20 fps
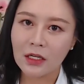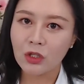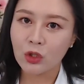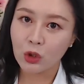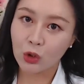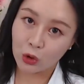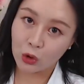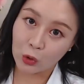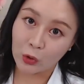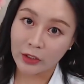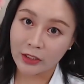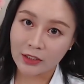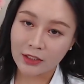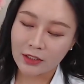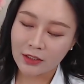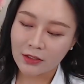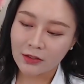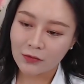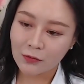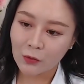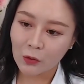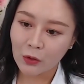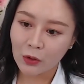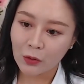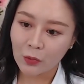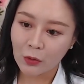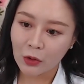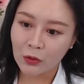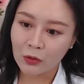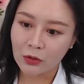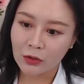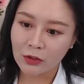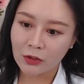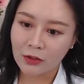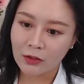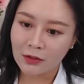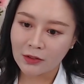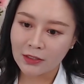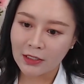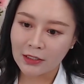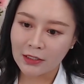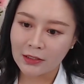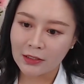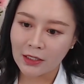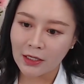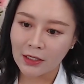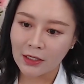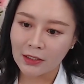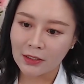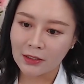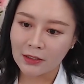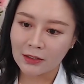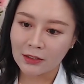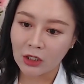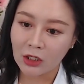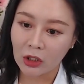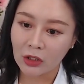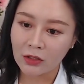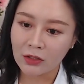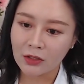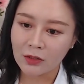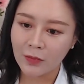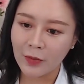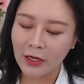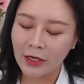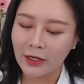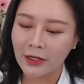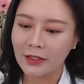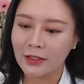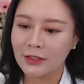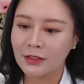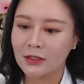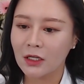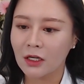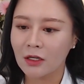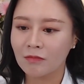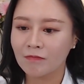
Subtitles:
short for most test takers because,